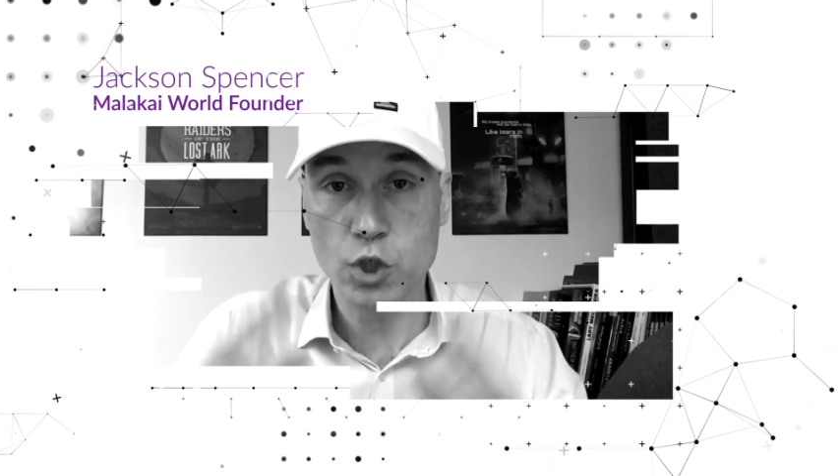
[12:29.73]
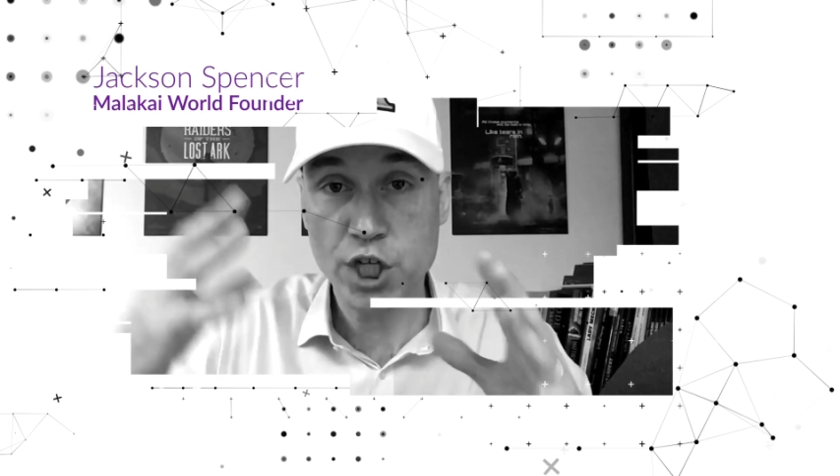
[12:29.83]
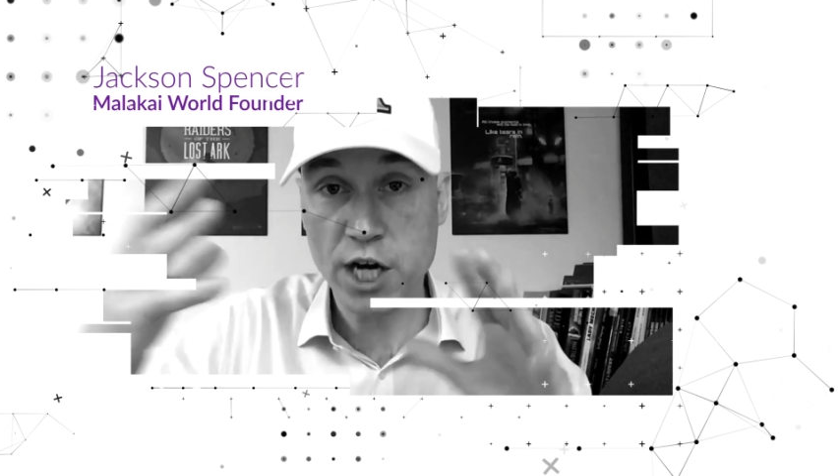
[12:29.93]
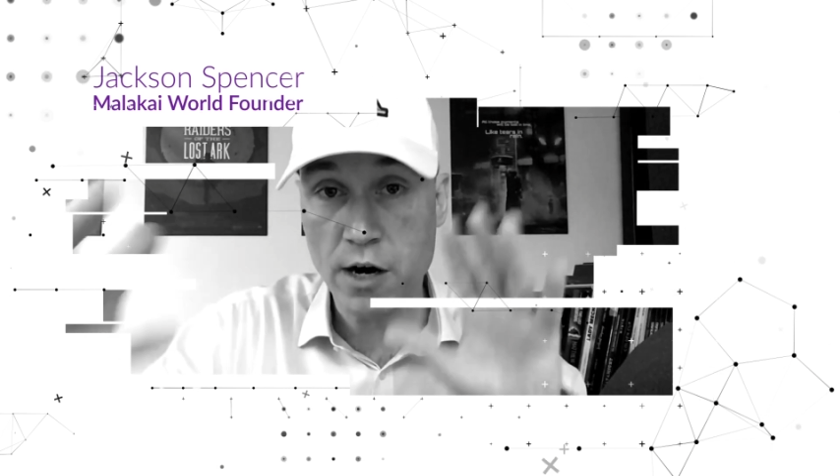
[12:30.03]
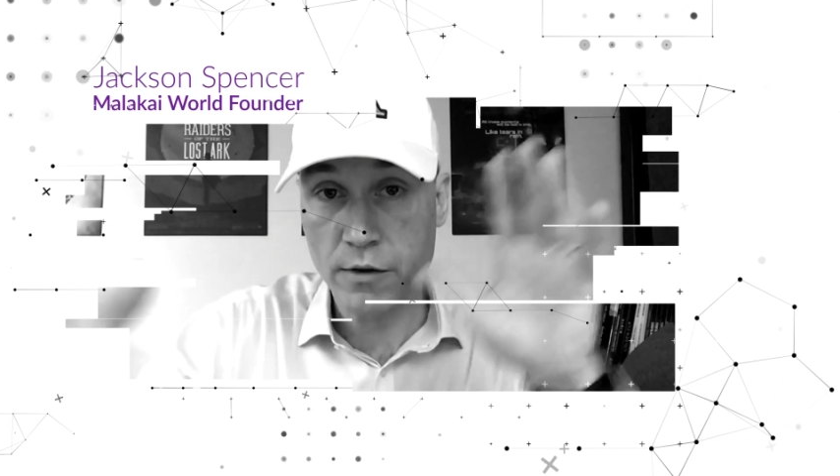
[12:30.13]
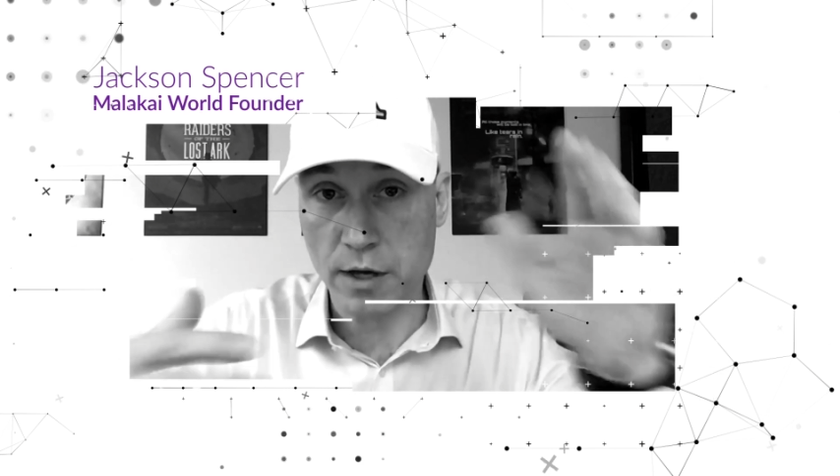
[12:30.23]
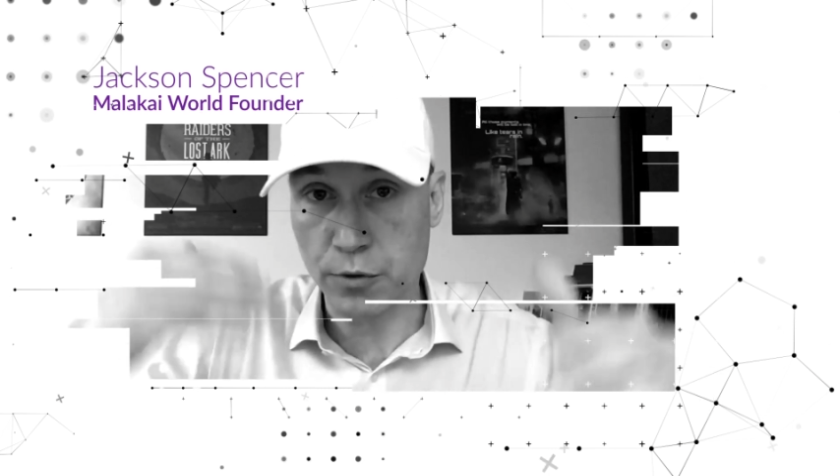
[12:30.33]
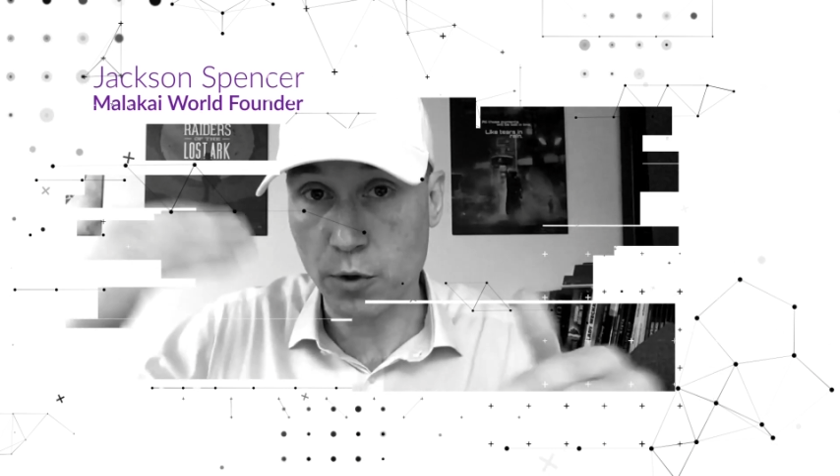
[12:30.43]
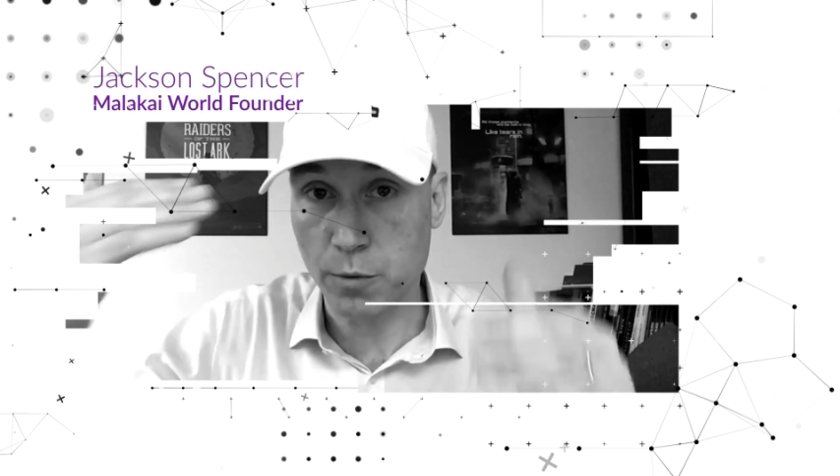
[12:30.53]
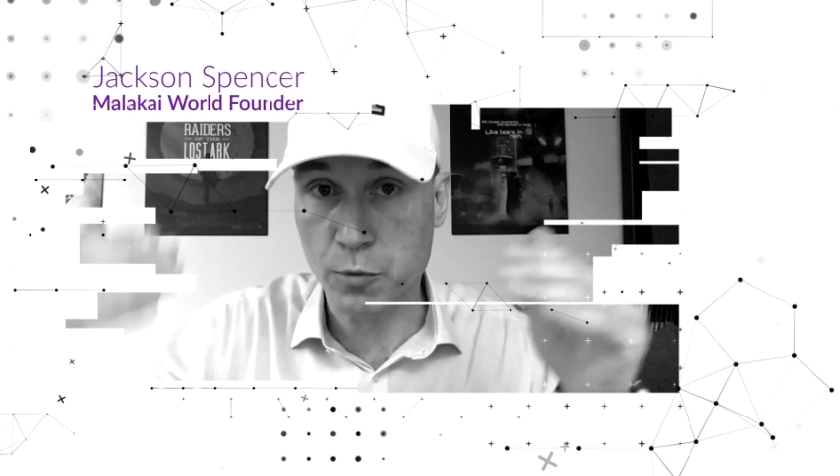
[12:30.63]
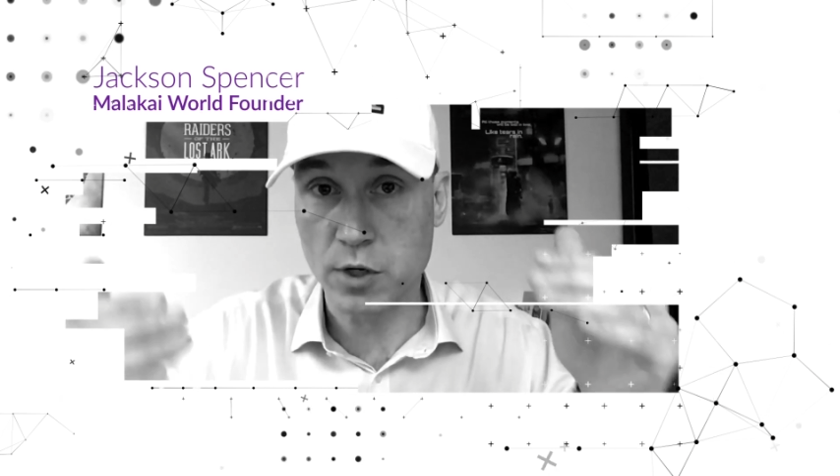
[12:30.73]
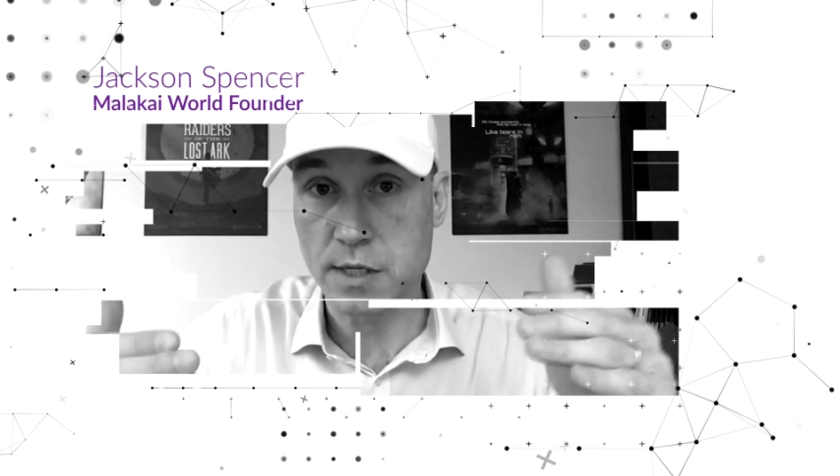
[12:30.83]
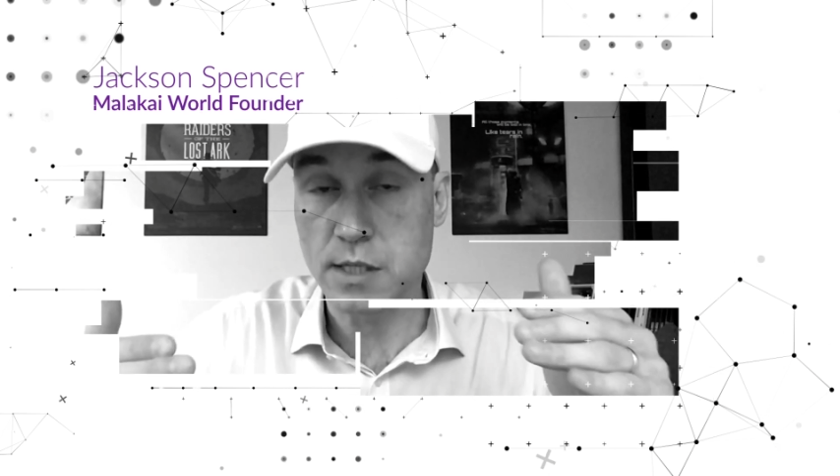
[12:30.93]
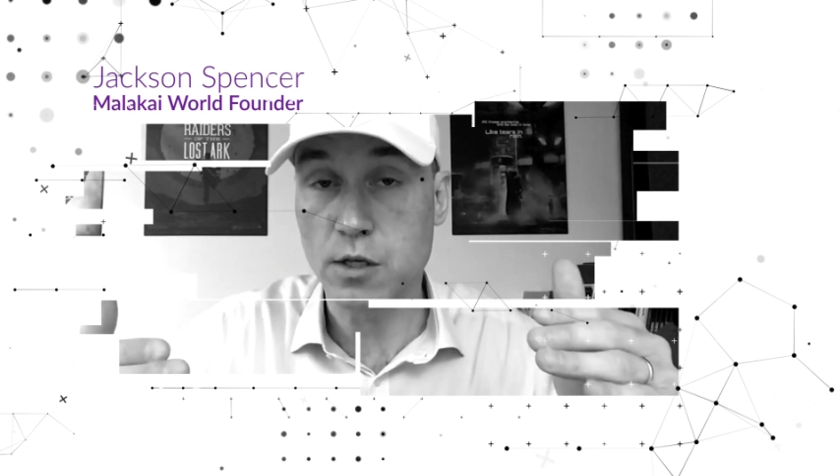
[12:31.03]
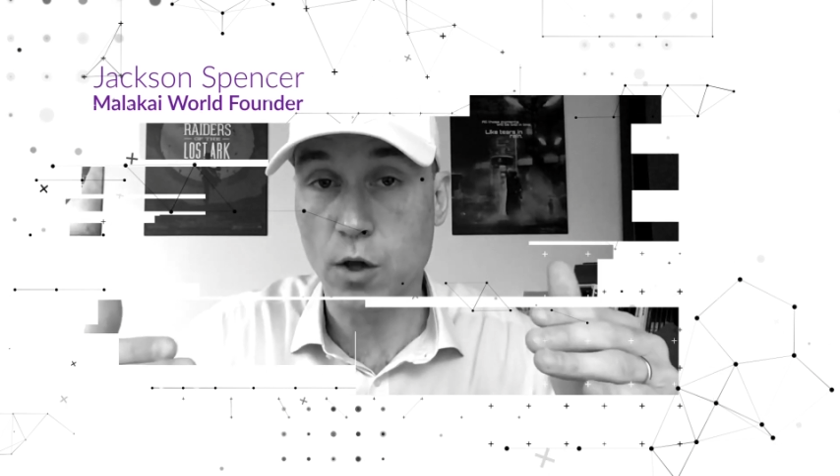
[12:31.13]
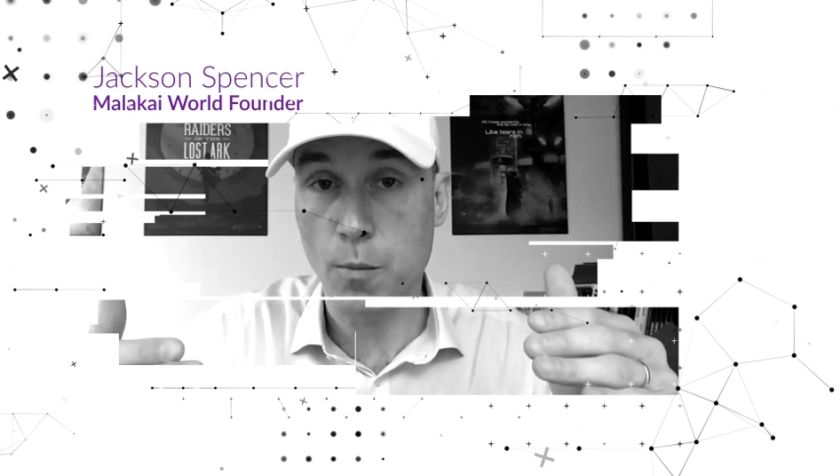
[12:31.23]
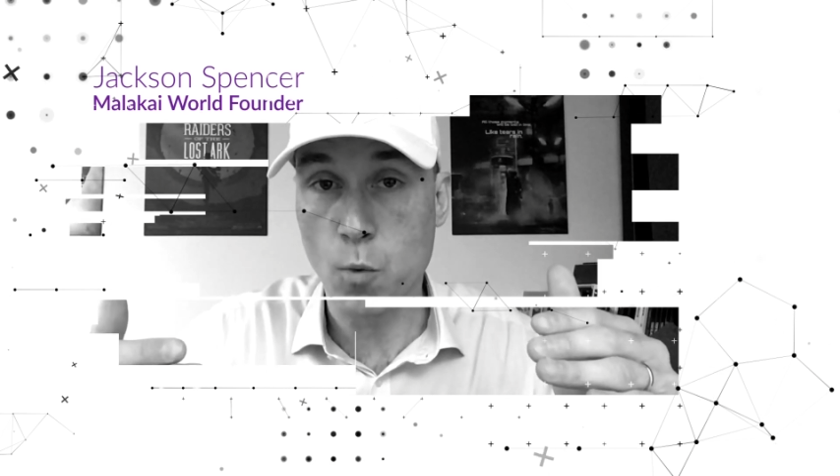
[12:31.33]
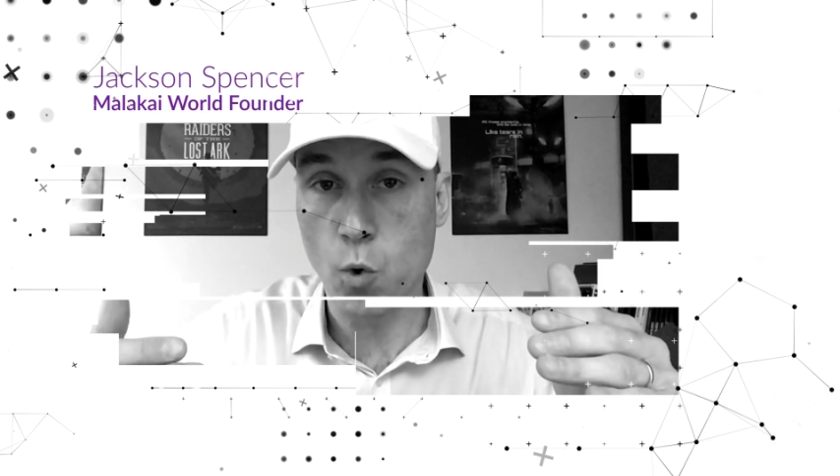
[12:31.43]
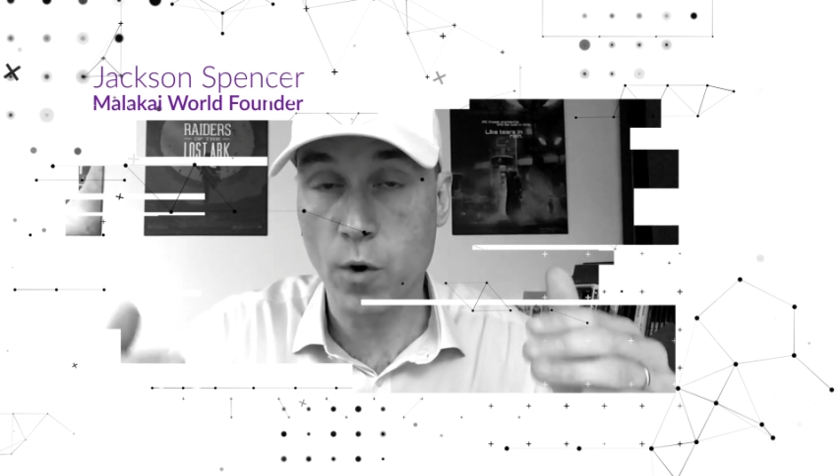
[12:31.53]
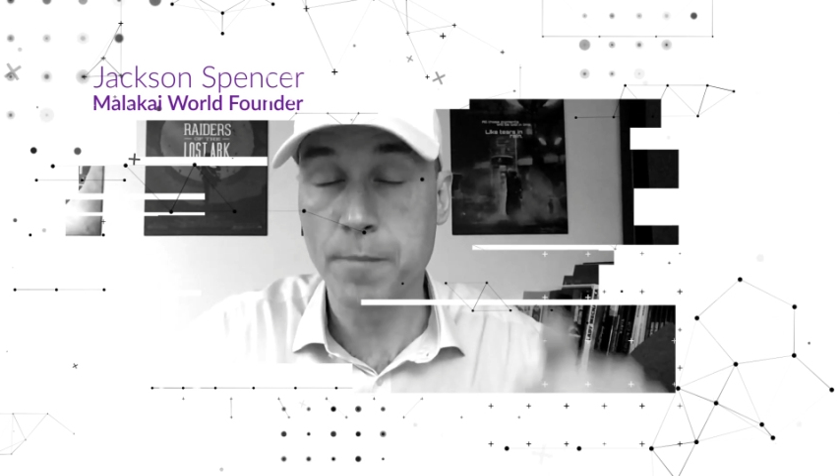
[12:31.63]
share their thought process a lot
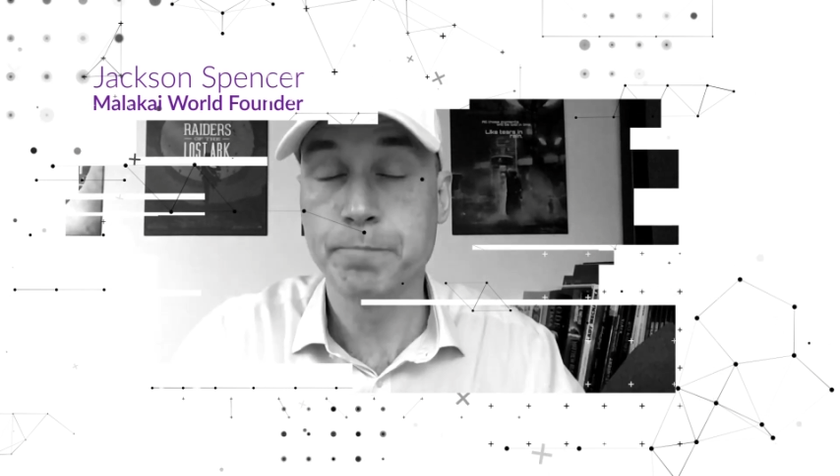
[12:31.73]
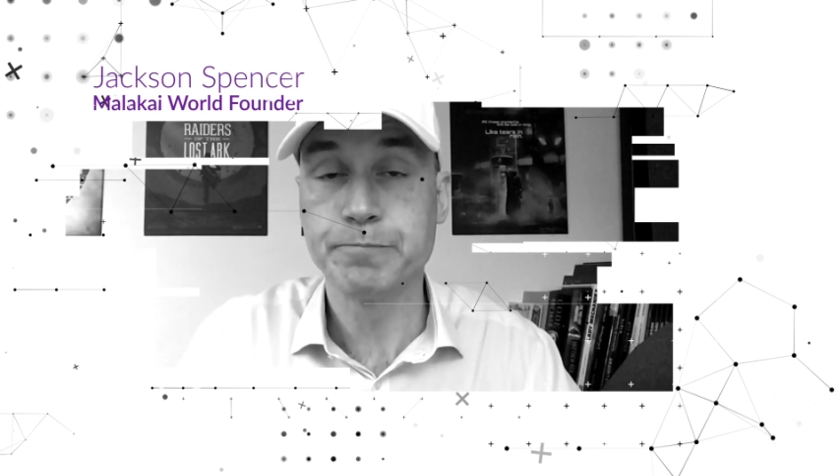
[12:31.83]
more